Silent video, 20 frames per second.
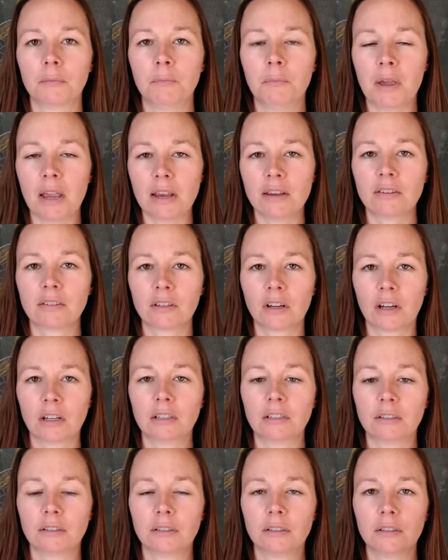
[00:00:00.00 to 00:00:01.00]
based
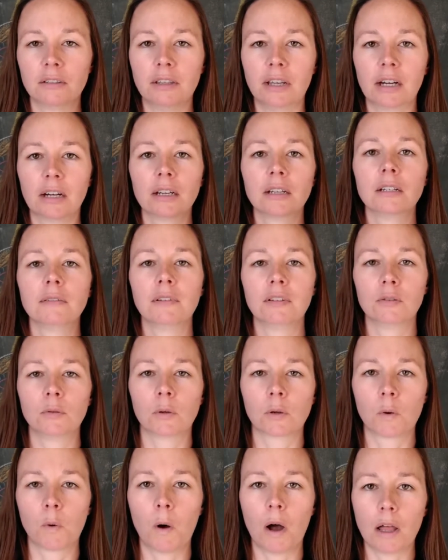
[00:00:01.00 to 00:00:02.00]
on their
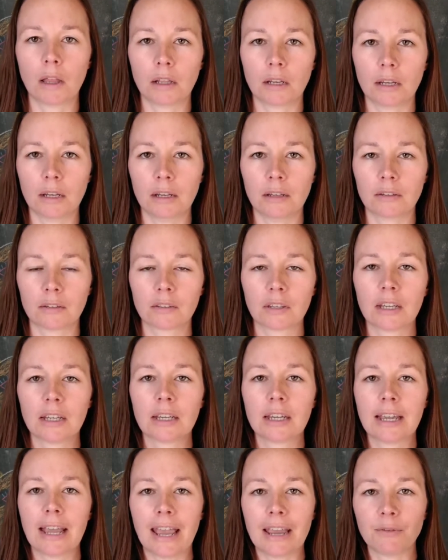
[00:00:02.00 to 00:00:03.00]
individual qualities,
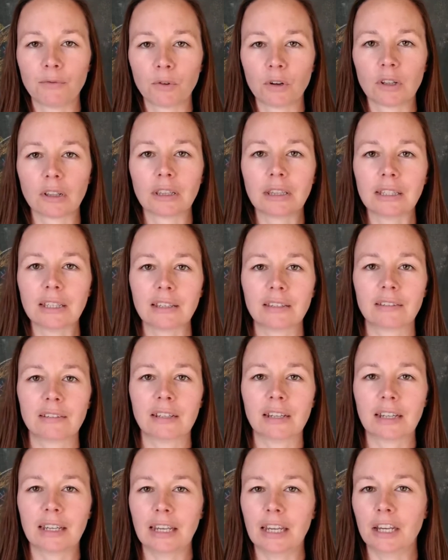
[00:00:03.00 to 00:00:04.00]
a
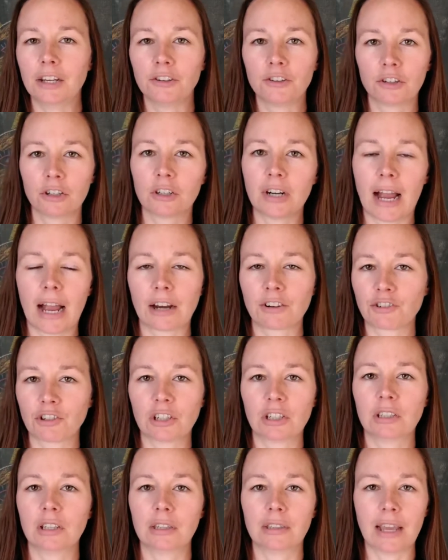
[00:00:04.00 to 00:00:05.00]
realistic
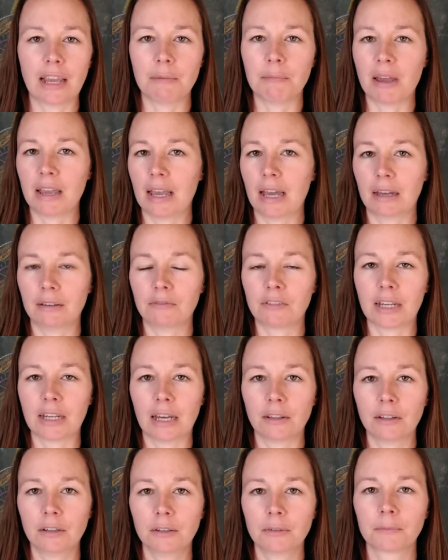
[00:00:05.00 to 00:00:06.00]
interaction that they may have
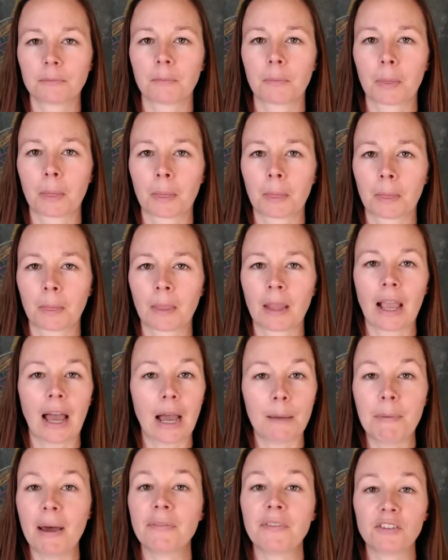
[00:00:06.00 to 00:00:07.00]
together?
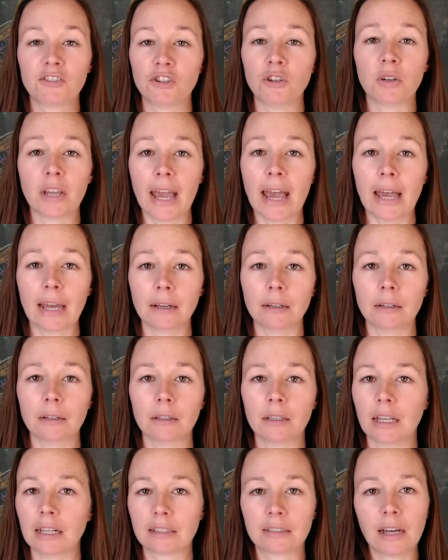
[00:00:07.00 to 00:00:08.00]
I bet that you can.
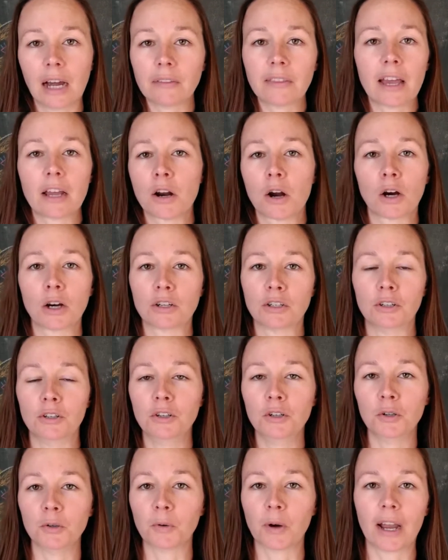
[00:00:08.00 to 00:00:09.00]
It's not that hard to
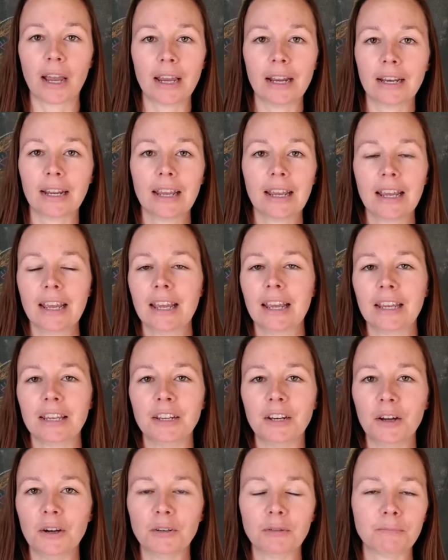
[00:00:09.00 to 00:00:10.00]
do, right?
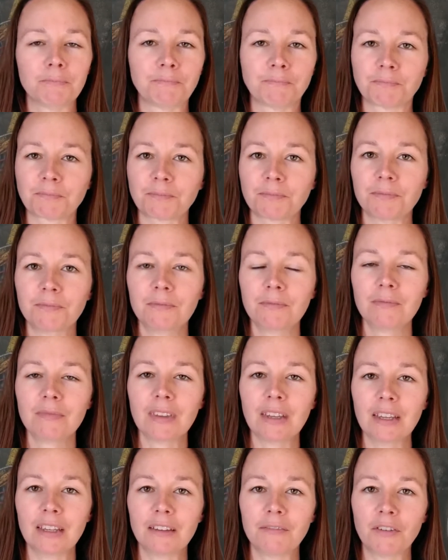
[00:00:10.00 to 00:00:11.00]
You know,
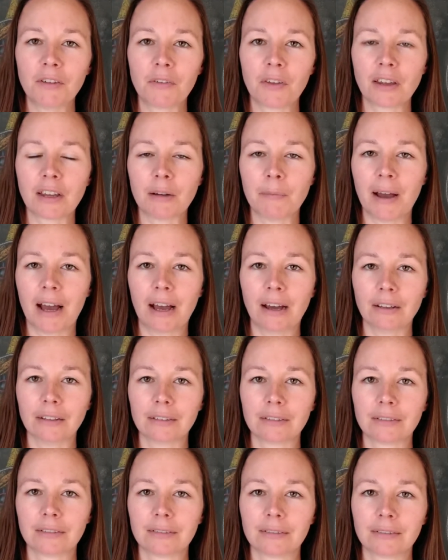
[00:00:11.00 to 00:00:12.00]
if you think
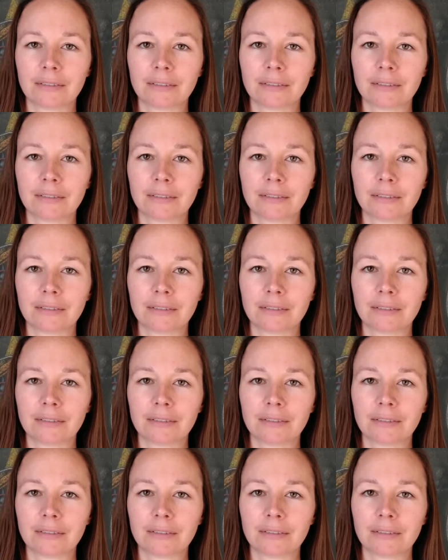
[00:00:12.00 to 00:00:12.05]
about